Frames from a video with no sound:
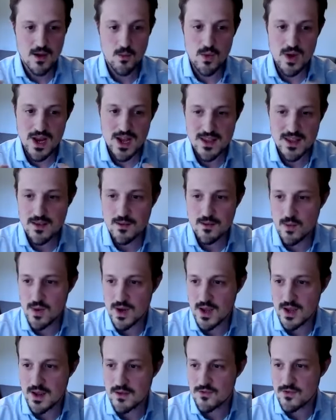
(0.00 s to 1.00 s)
When
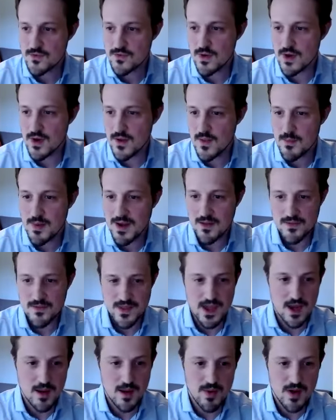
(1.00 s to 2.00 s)
I sort of heard about
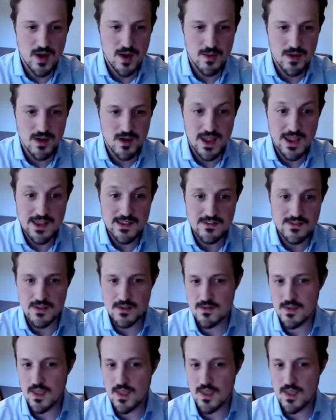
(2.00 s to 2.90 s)
the Alibaba case,